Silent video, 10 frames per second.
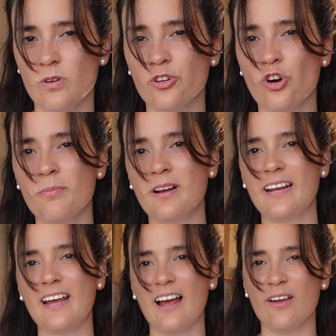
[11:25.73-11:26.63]

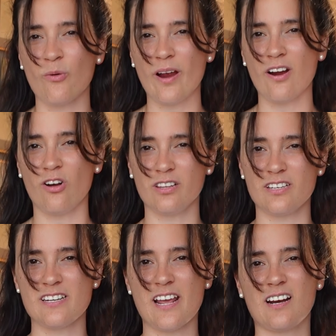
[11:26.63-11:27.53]
Normally I wear all
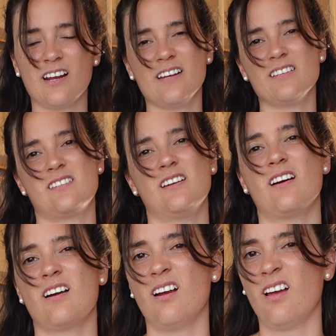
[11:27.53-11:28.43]
these necklines that
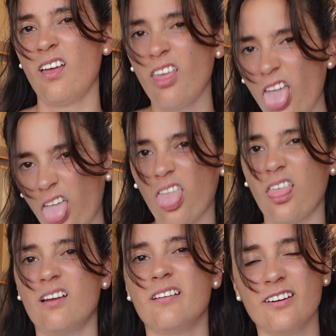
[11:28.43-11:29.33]
are,
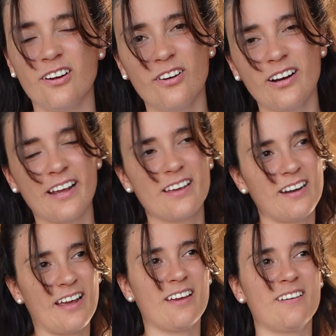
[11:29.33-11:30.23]
you know, like
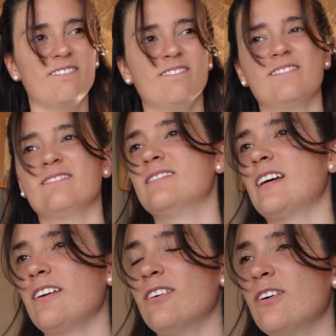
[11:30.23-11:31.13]

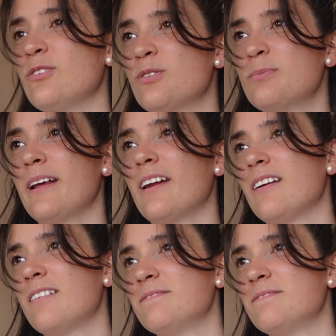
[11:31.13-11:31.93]
I don't know how to explain it,